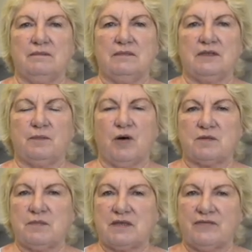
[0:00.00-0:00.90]

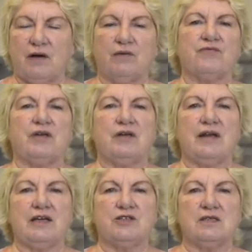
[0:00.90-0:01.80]
Department of Health
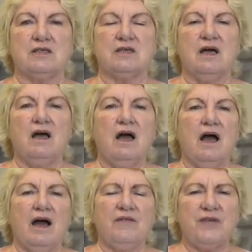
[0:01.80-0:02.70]
regulations.
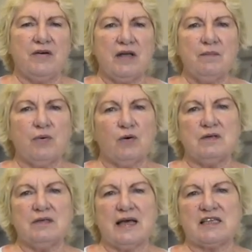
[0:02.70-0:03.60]
A very
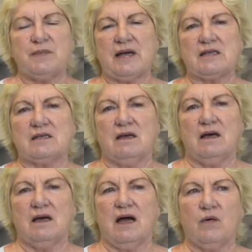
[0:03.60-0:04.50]
important aspect
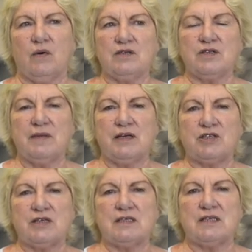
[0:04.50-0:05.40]
I want to
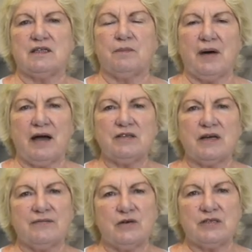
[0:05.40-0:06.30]
mention is that the
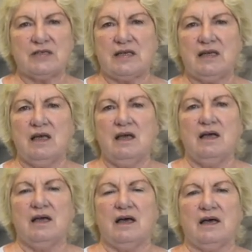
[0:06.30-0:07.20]
biodiversity
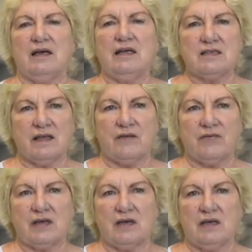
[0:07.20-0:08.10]
in South
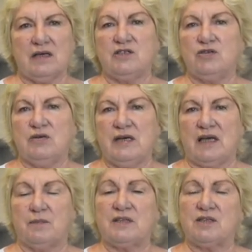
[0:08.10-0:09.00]
Africa is
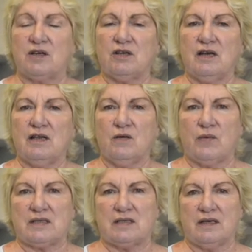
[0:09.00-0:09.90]
unique, particularly in the
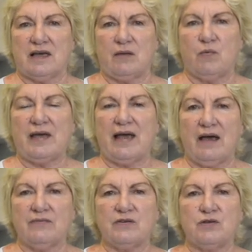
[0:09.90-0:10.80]
Western Cape. We
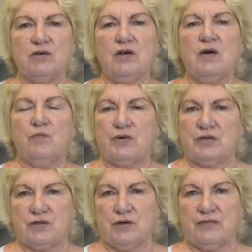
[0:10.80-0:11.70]
have to
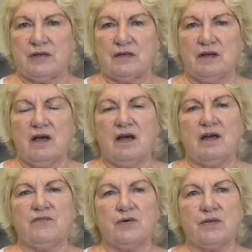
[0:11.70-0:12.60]
preserve it.
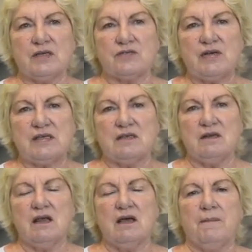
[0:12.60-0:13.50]
And for this
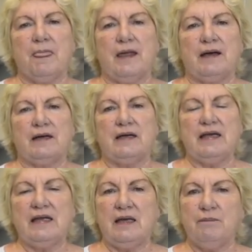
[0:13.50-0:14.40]
reason,
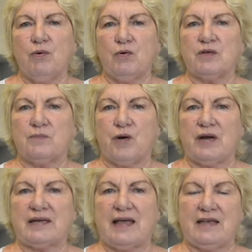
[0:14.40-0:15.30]
any imported
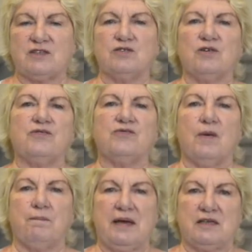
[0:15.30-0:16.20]
product has to go through a
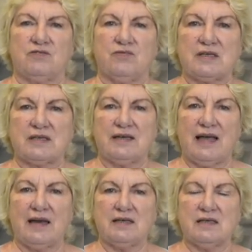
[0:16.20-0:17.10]
pest risk
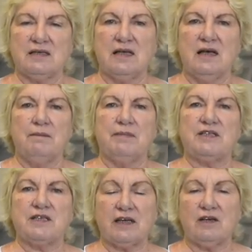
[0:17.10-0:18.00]
analysis,
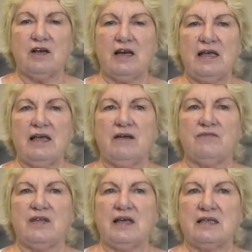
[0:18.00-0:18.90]
particularly
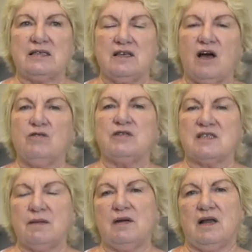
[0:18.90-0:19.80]
if there is no
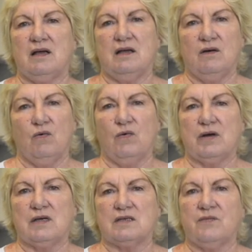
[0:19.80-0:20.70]
similar
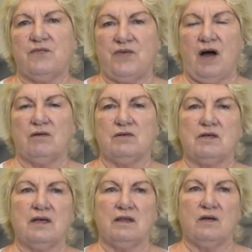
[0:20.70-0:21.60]
organism found
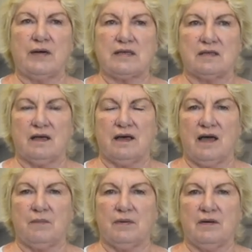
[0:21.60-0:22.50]
in the Western
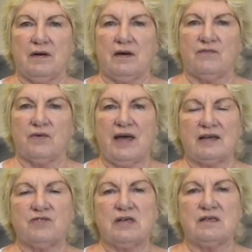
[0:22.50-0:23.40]
Cape. And for
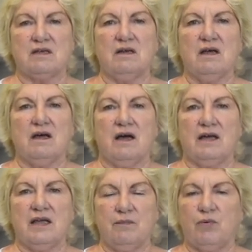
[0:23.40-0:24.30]
that reason,
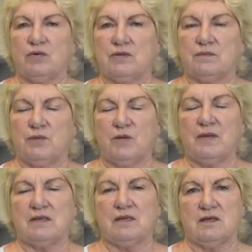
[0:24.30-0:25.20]
an import
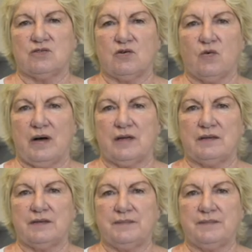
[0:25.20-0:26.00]
permit is required.